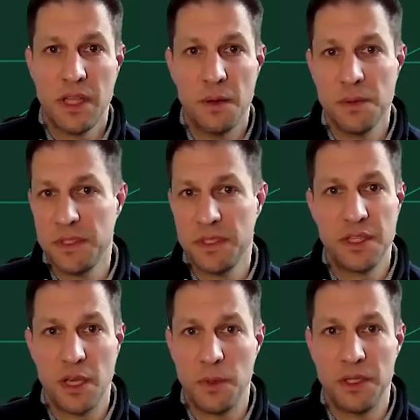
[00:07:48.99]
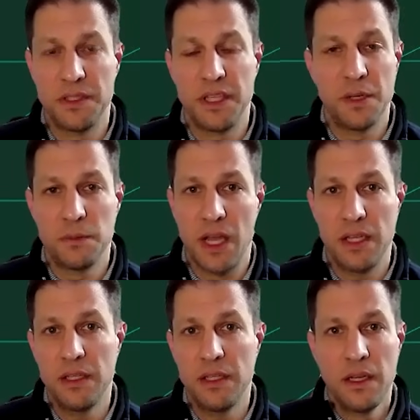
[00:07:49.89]
That was the thing I wanted to get
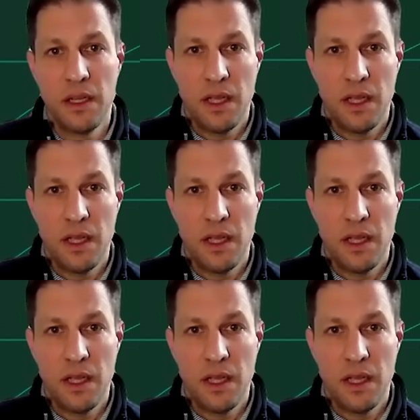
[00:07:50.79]
right.